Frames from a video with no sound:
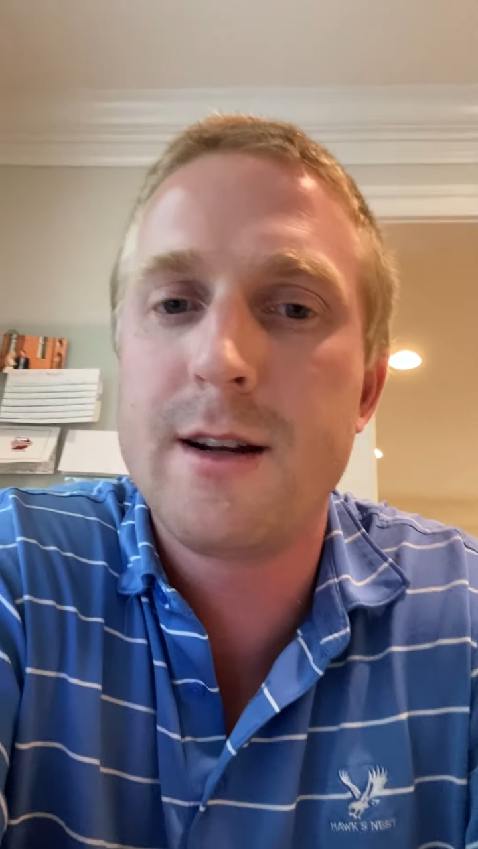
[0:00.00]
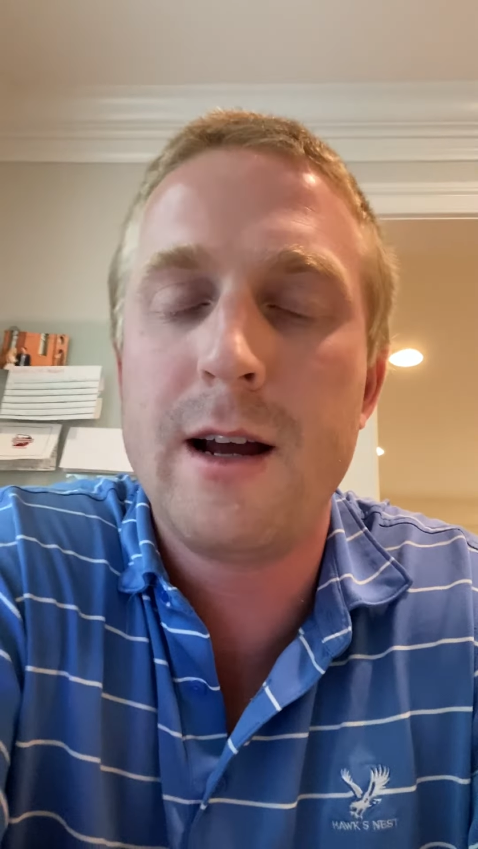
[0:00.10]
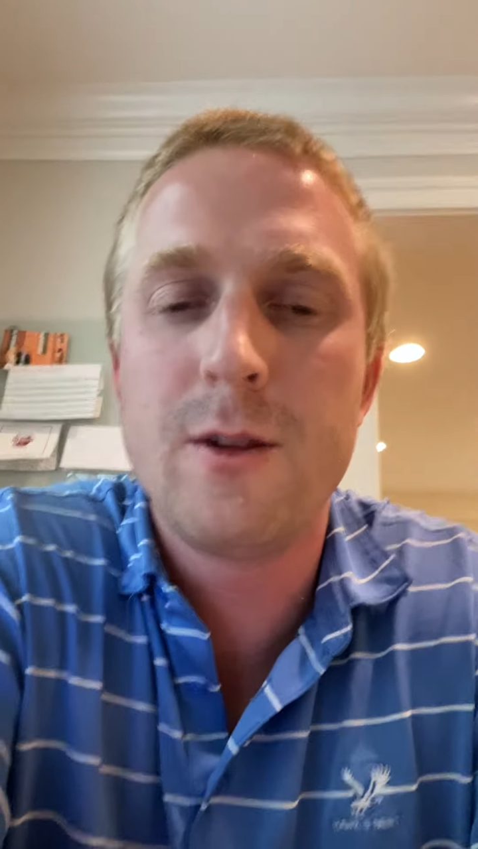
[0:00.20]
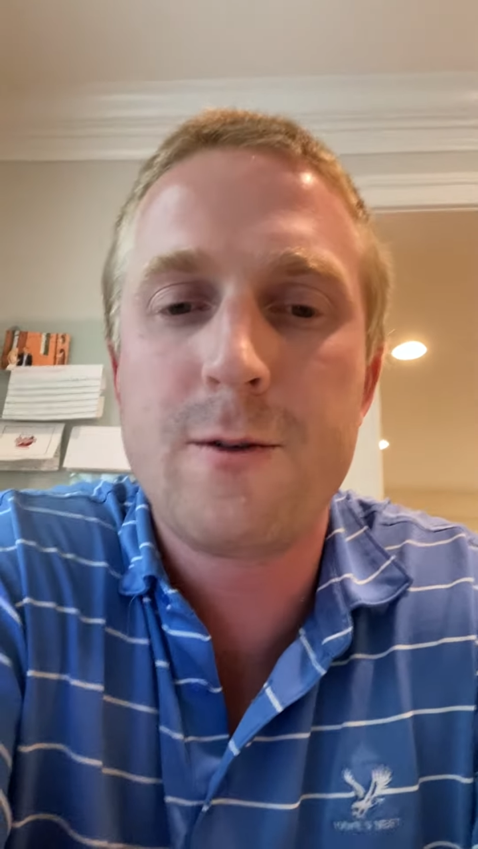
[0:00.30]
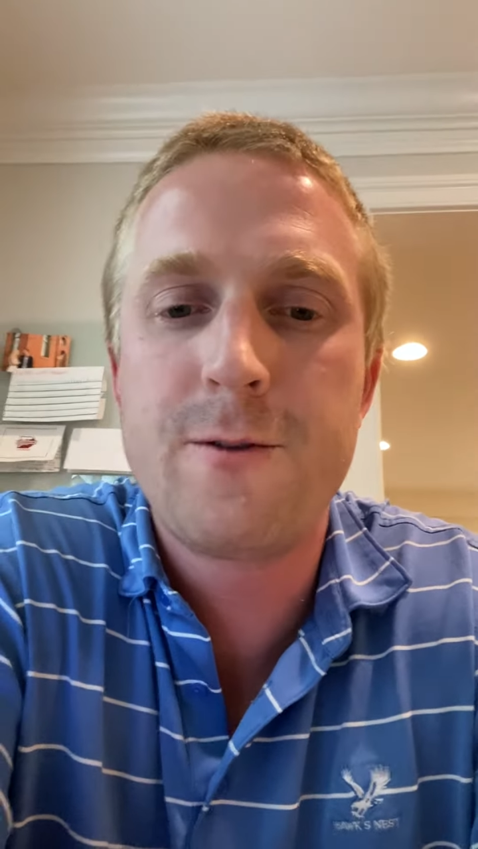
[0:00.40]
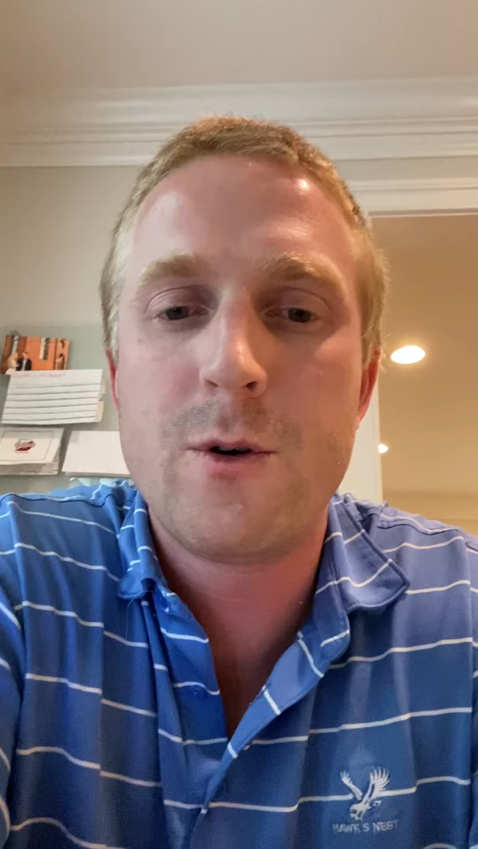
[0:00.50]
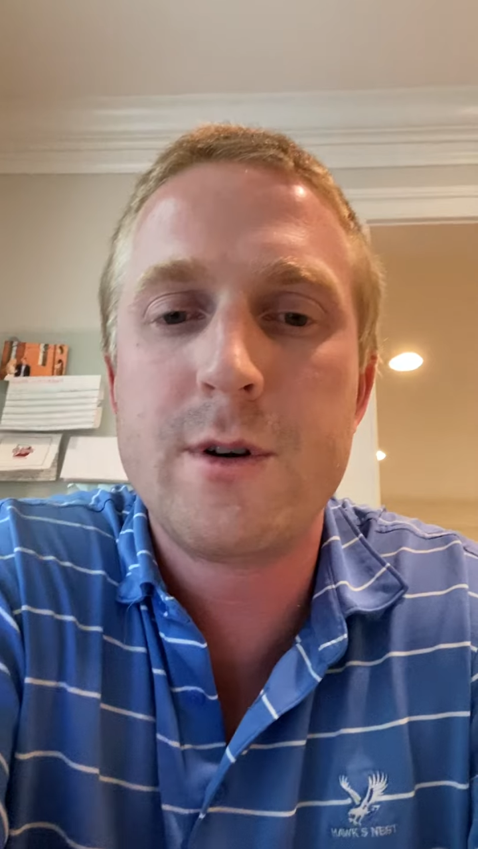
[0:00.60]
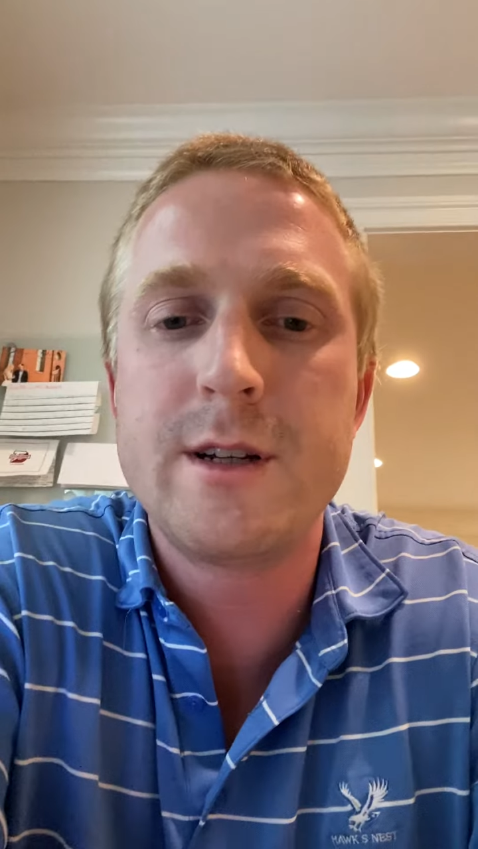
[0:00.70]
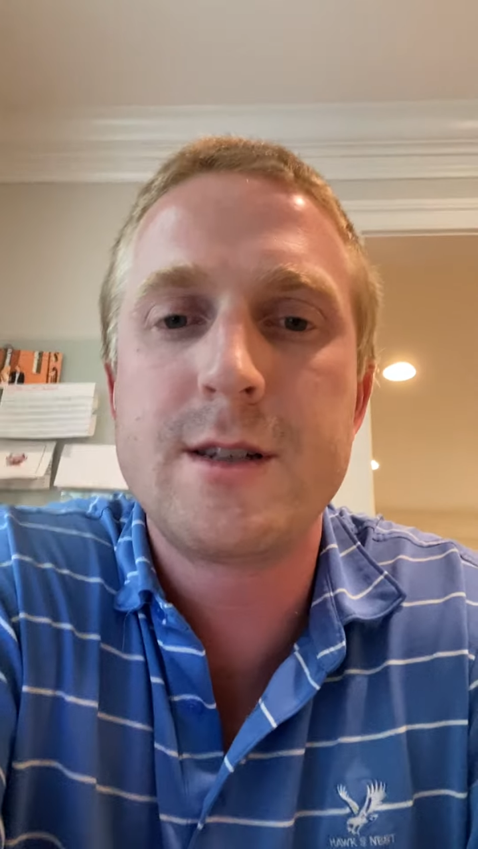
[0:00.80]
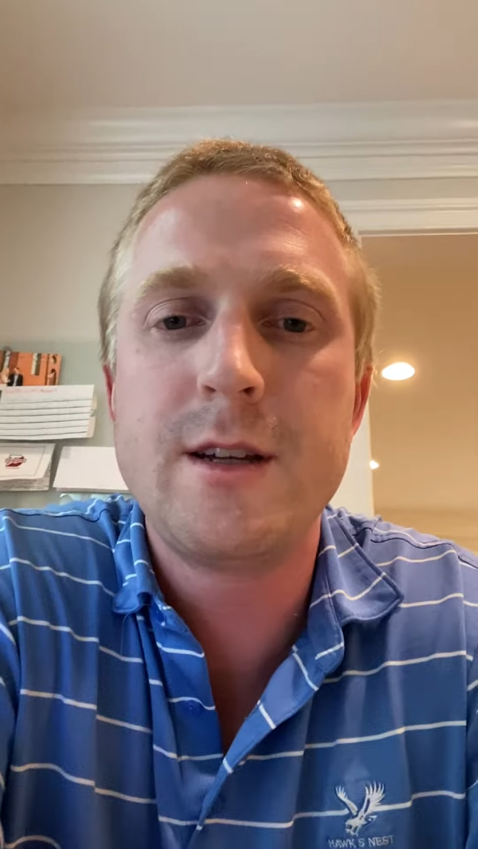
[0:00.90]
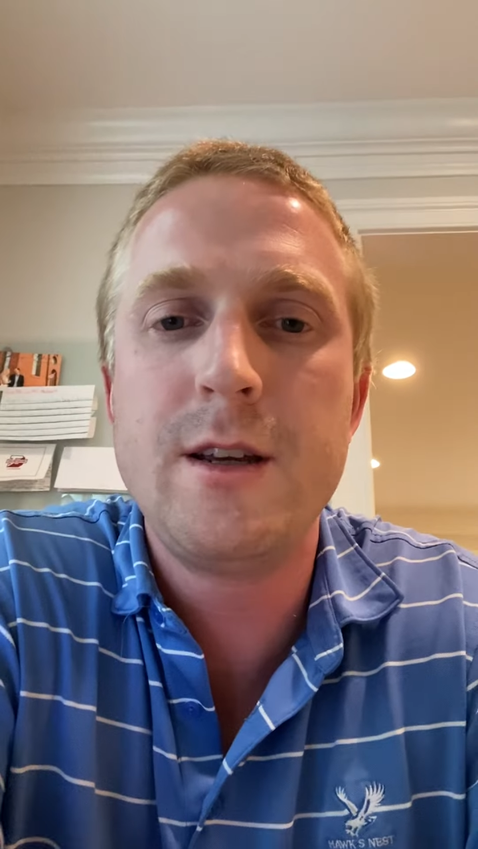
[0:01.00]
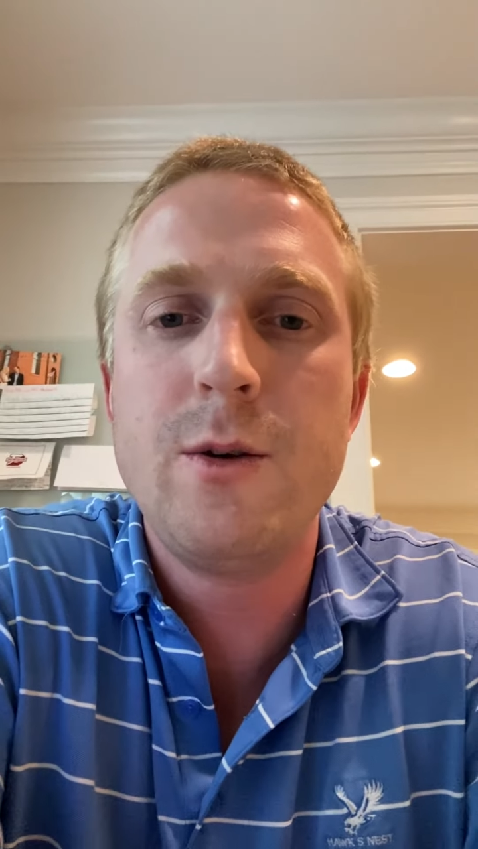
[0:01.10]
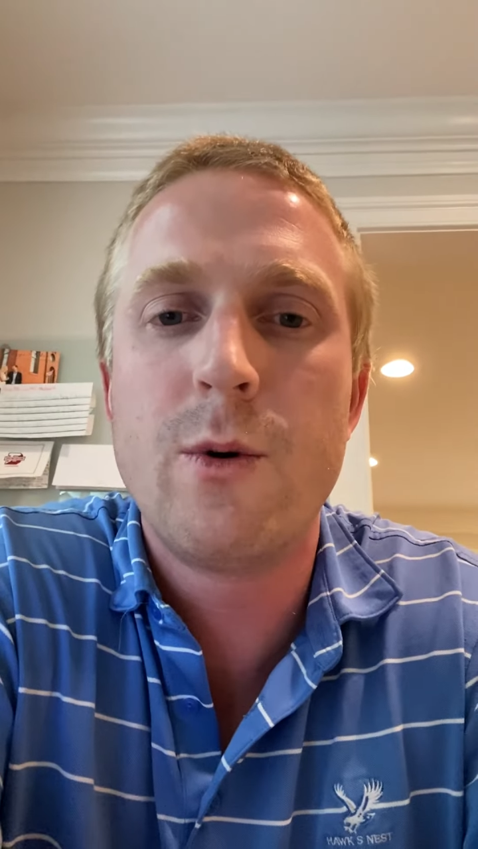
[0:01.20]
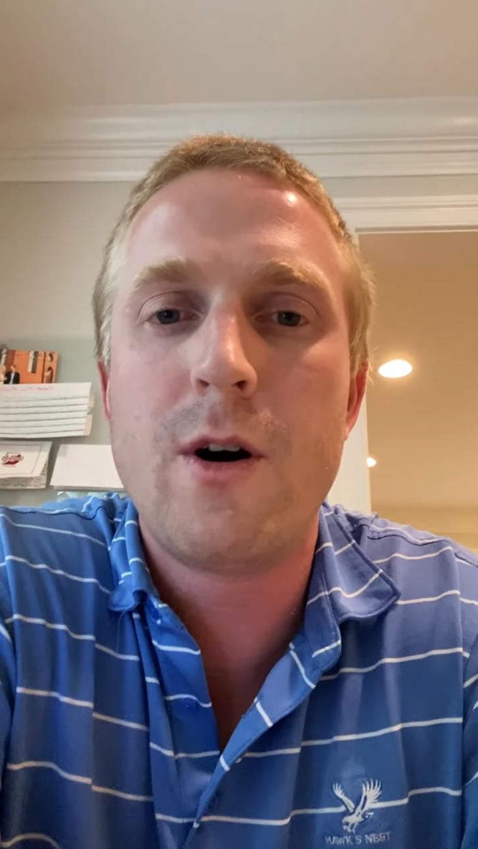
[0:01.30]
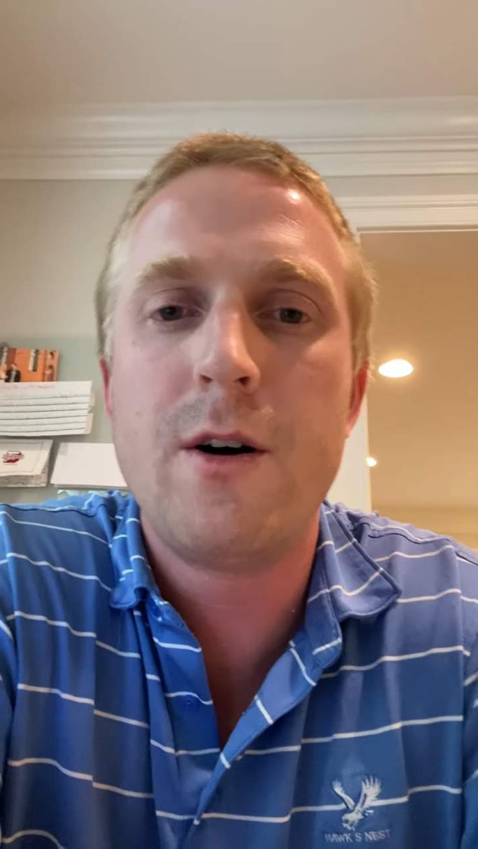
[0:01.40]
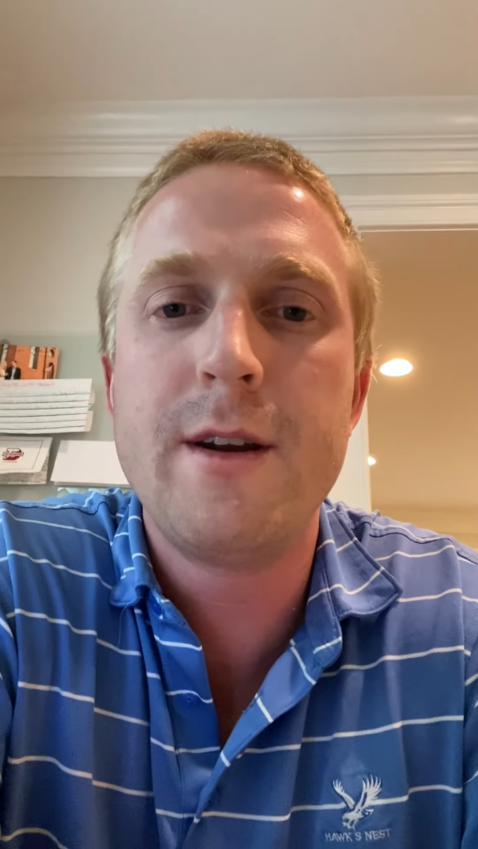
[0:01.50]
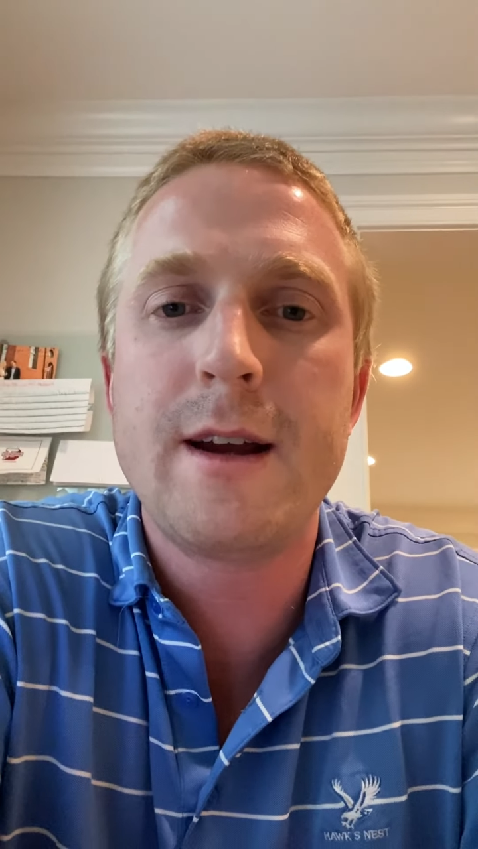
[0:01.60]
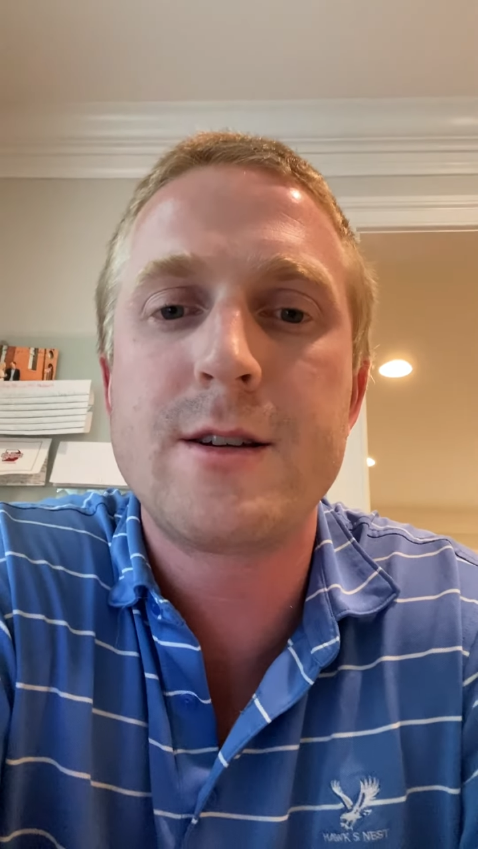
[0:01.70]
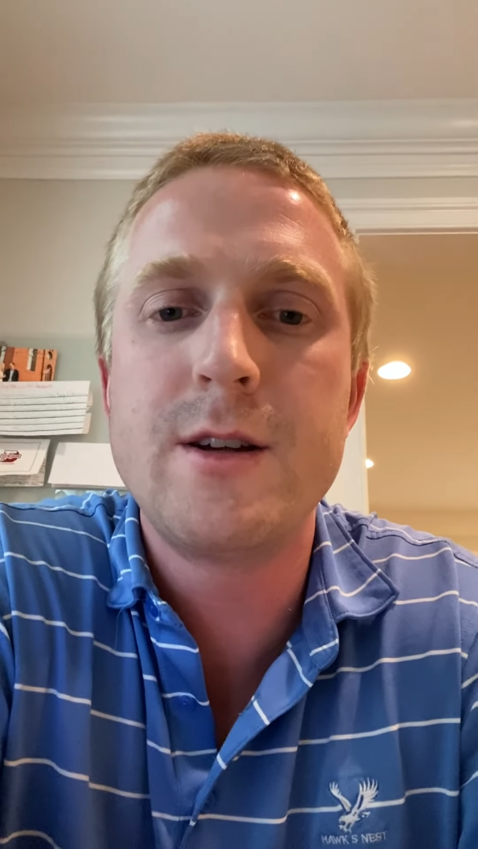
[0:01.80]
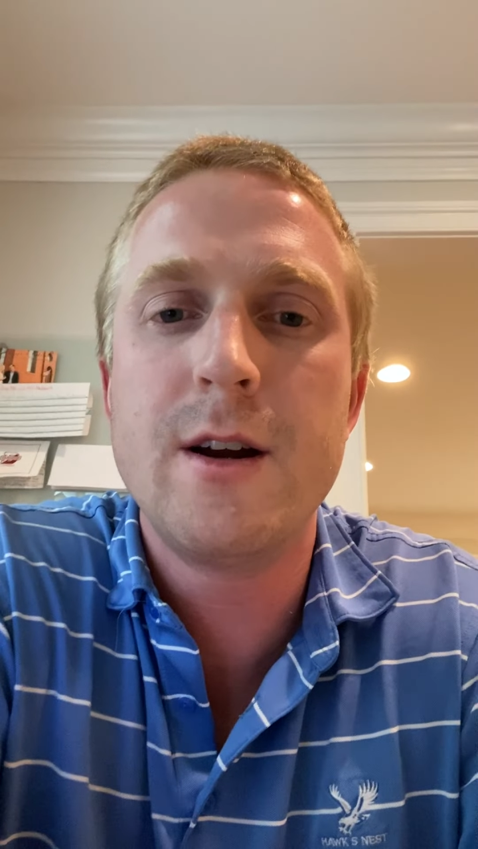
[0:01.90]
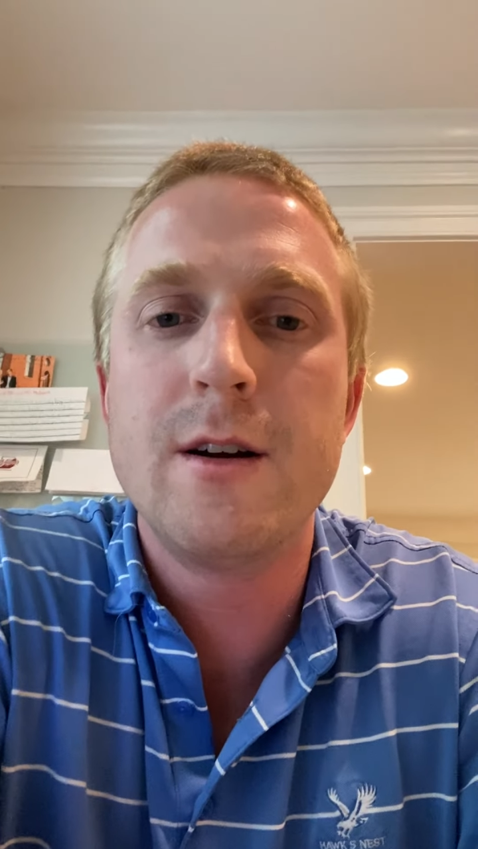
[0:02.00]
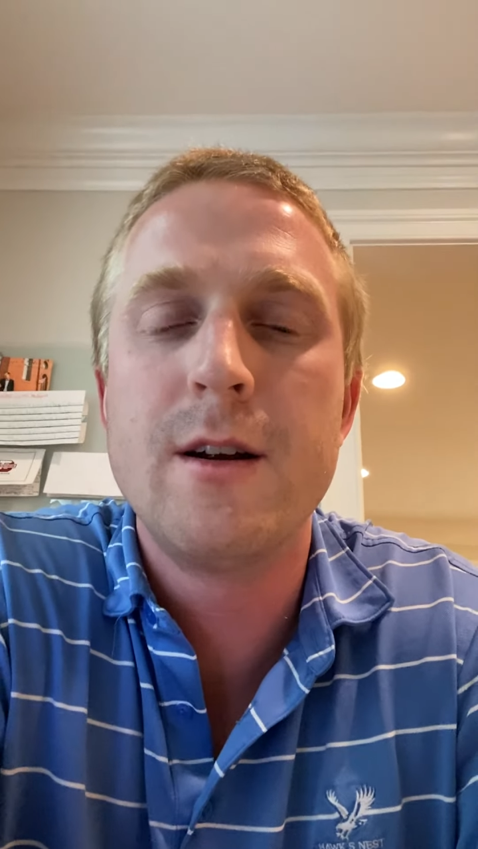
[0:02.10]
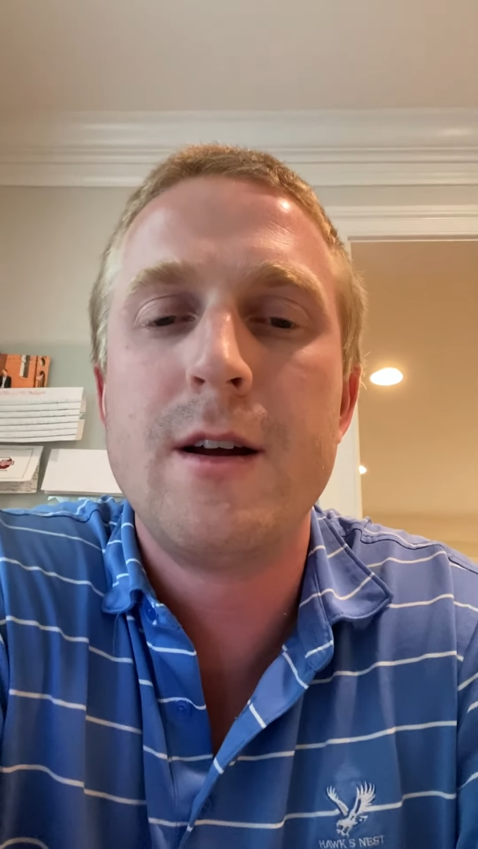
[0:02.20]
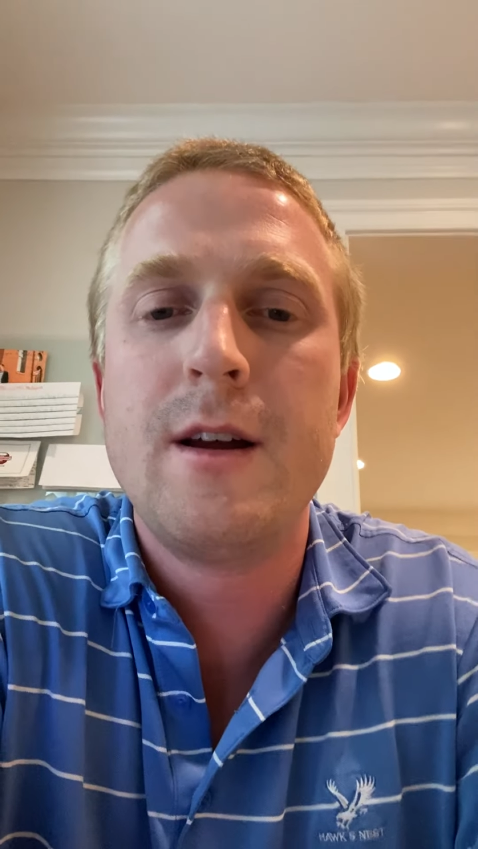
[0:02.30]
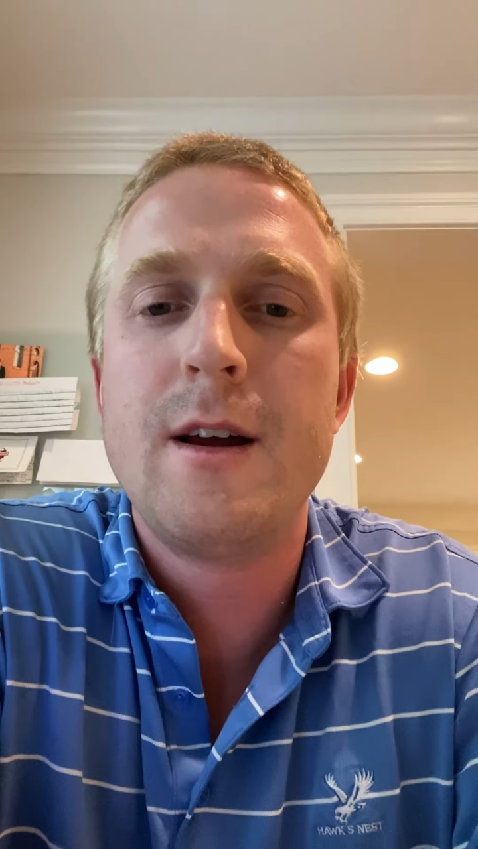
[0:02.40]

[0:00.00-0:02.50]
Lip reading: and I look forward to seeing you all next year.